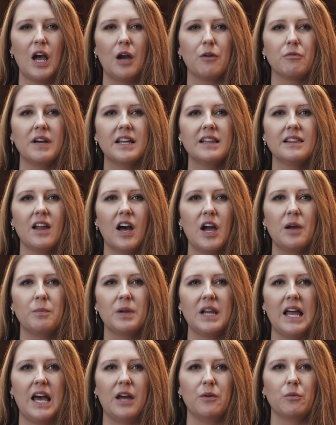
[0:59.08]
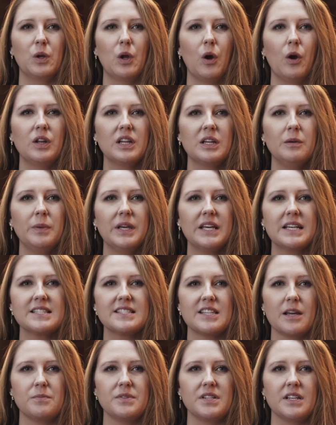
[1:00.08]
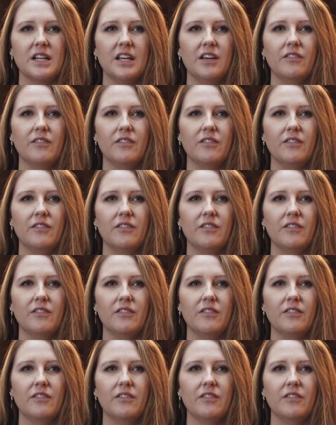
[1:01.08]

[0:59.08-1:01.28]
A red line plan will only be accepted